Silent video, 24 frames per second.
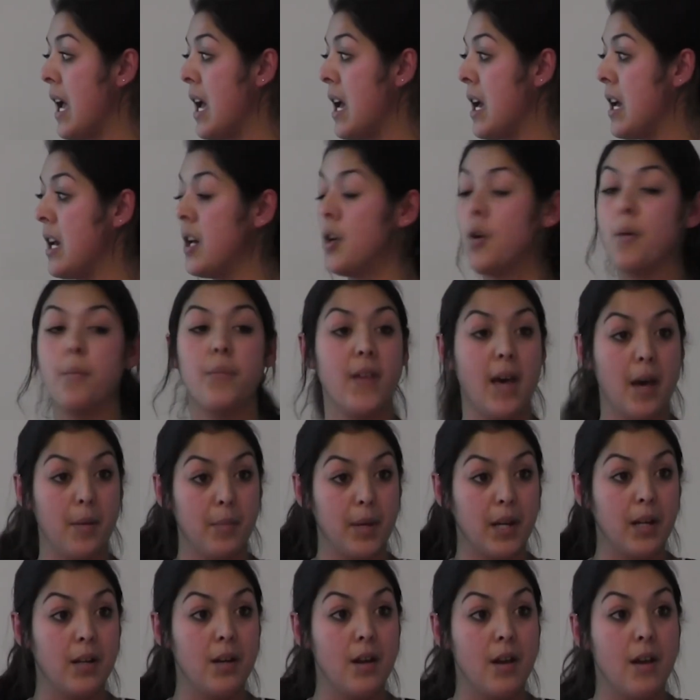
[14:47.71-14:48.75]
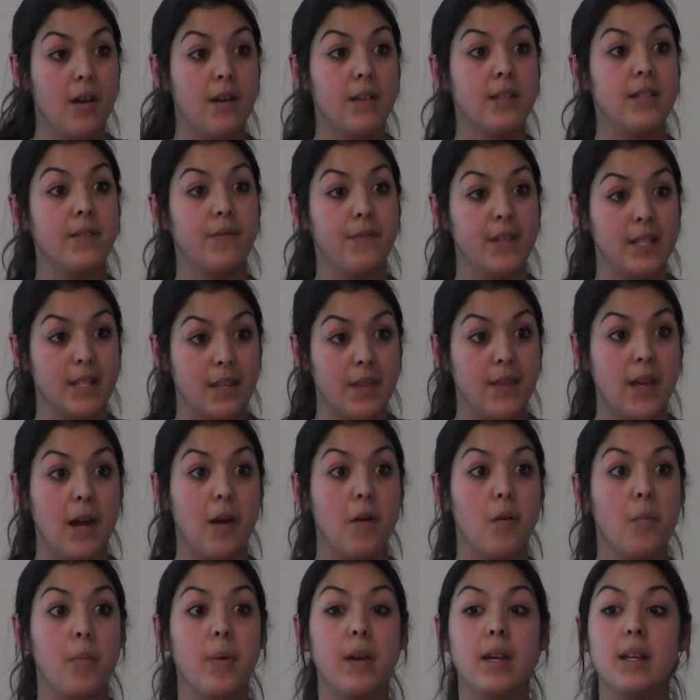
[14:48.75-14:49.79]
an ophthalmic nurse, a
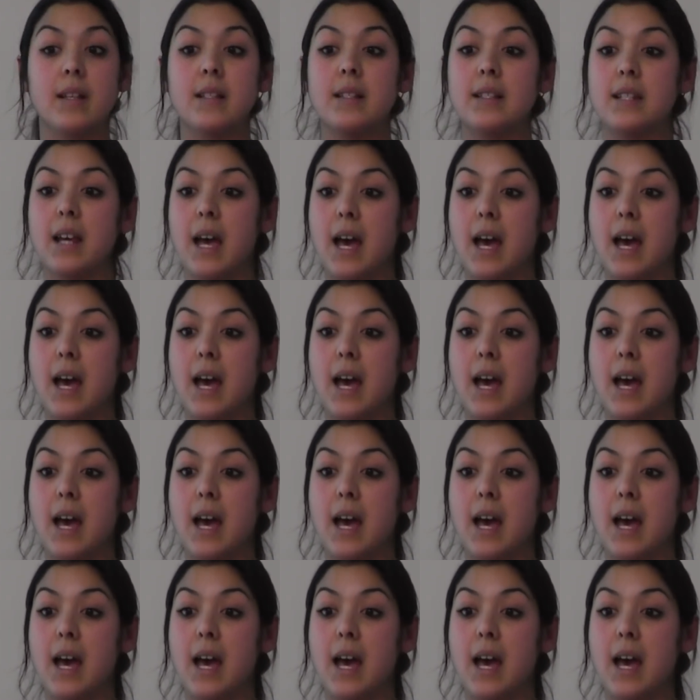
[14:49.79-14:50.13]
physiotherapist,